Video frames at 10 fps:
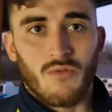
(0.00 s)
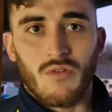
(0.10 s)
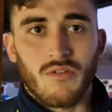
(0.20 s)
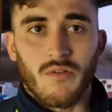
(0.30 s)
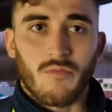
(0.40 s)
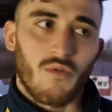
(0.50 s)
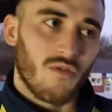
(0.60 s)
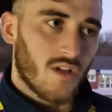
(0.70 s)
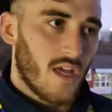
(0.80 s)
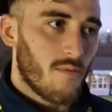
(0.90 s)
We
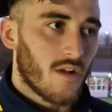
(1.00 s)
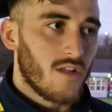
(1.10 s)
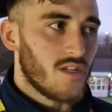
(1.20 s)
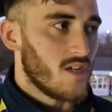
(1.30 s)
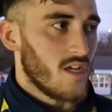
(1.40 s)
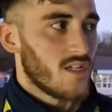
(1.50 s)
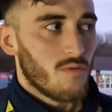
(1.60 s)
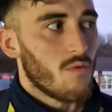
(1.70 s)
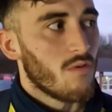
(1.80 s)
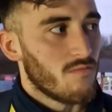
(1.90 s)
weren't keeping clean sheets
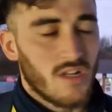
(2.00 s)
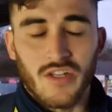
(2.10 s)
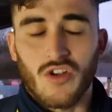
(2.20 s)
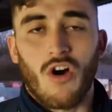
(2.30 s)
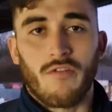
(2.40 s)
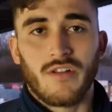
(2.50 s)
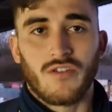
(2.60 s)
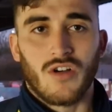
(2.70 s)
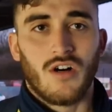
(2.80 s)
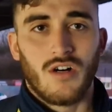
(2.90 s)
and we weren't really scoring,
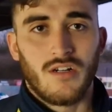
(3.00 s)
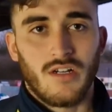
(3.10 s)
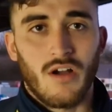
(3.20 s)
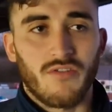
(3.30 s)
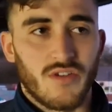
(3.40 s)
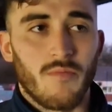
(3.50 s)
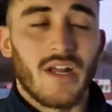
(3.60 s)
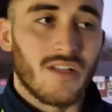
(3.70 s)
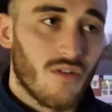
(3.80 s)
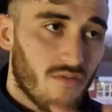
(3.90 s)
so obviously we
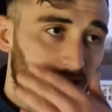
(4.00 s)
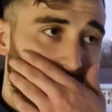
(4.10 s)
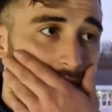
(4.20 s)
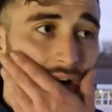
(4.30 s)
made it tough for ourselves.